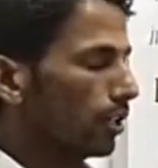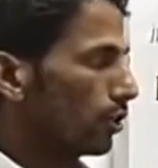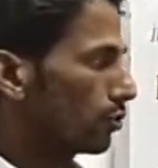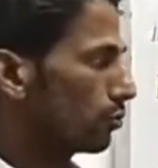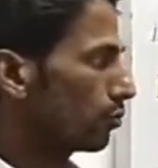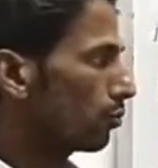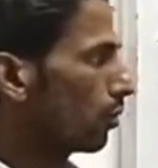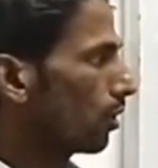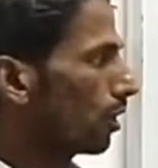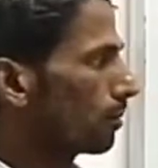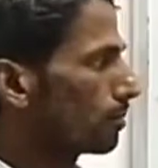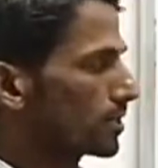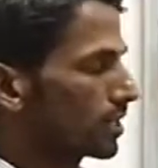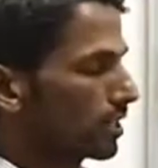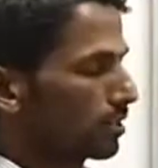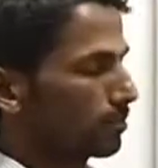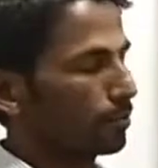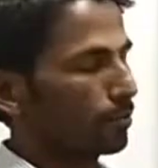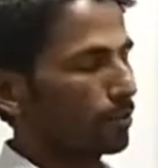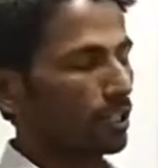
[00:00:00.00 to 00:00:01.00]
To
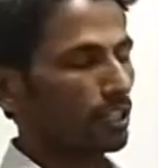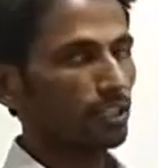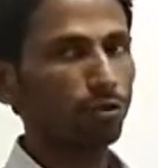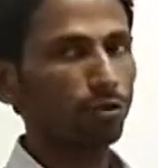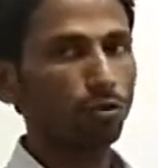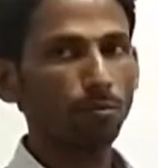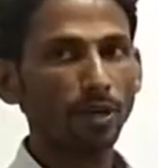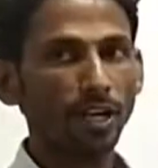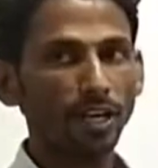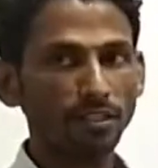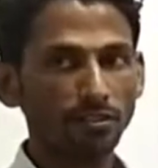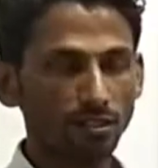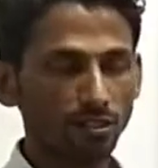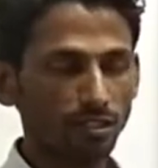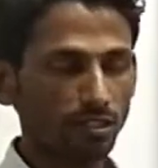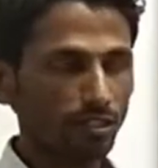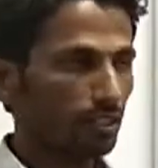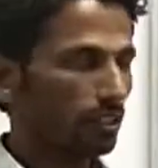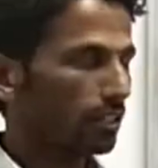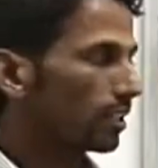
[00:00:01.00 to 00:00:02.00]
observe a particular
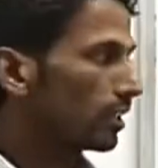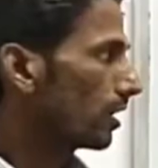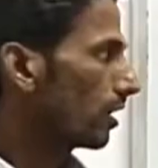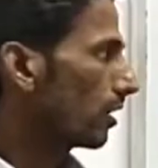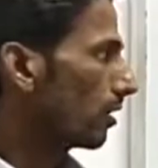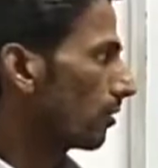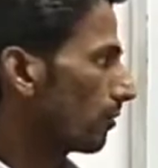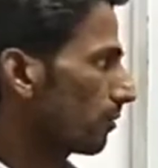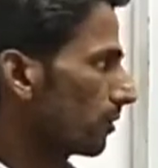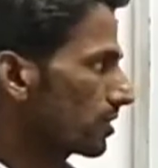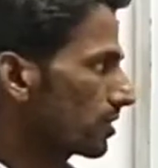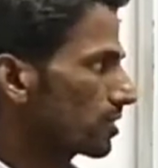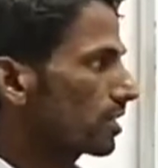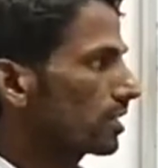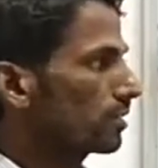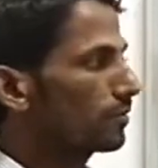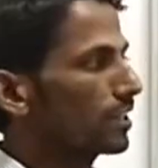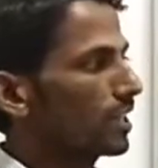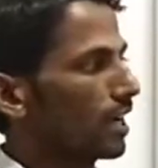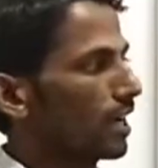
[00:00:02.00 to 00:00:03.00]
pattern,
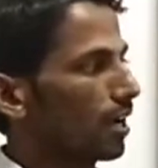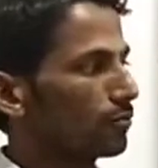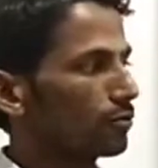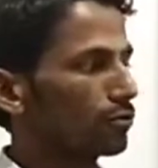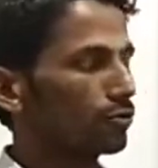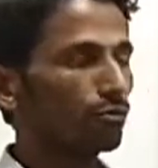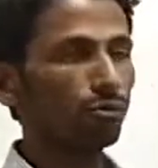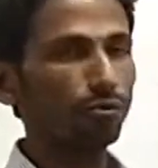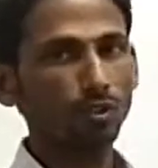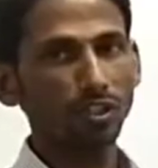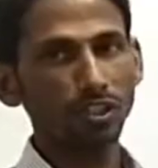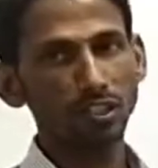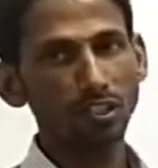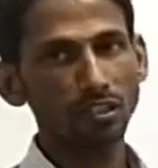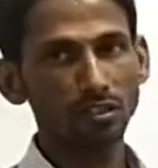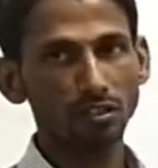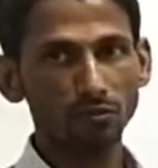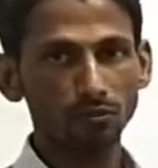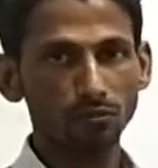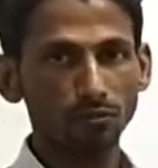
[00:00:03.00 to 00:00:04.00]
firstly we have to go in the
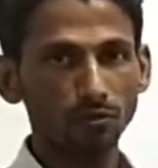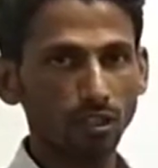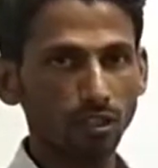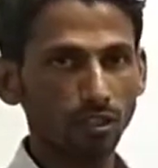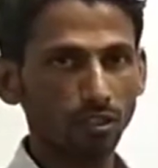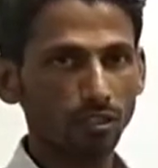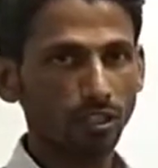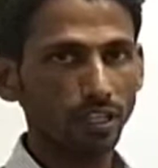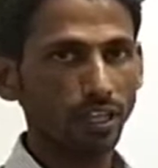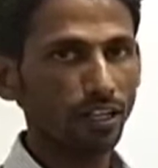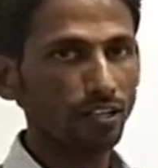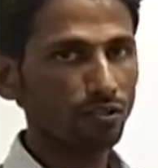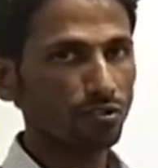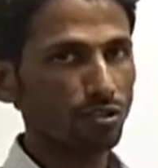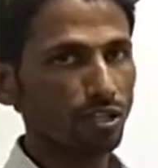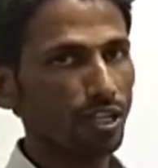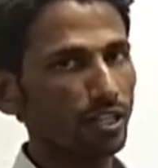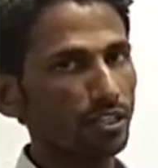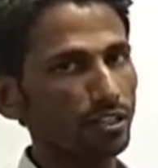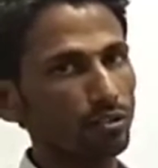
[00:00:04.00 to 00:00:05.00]
rough work and
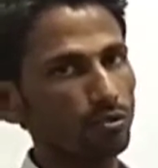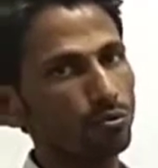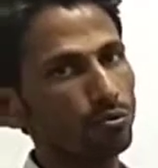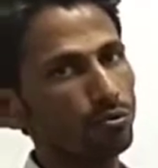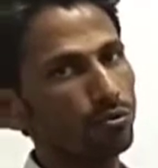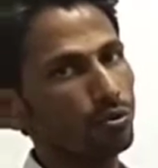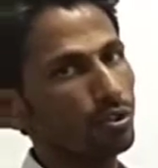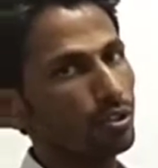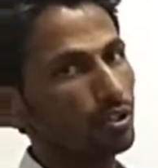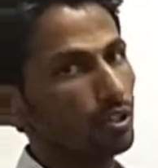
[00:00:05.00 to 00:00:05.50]
try to